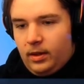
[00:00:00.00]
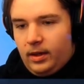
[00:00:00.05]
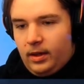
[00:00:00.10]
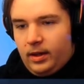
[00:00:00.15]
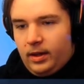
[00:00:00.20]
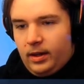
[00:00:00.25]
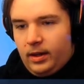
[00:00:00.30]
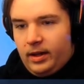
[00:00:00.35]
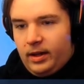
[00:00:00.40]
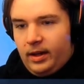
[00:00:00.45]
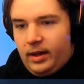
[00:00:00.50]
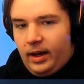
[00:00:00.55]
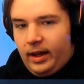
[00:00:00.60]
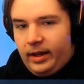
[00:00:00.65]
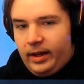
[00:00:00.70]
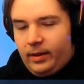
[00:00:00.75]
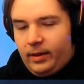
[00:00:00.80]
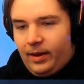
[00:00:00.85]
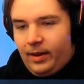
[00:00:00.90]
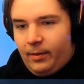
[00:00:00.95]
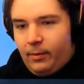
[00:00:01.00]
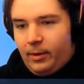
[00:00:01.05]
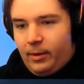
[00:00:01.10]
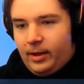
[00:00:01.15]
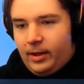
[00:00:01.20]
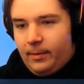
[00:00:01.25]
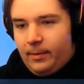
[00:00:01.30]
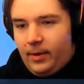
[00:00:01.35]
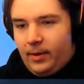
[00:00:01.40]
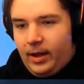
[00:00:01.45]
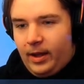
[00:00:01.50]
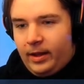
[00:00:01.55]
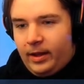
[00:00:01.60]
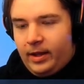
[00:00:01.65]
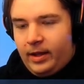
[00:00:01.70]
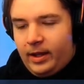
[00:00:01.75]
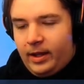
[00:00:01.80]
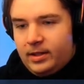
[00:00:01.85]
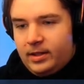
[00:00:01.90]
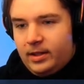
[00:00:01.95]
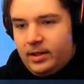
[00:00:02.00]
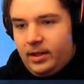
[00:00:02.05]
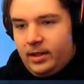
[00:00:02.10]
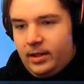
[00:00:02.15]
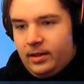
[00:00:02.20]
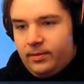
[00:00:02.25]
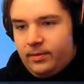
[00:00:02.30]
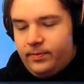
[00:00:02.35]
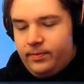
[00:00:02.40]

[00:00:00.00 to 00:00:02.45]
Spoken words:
kind of like the way they played that scene.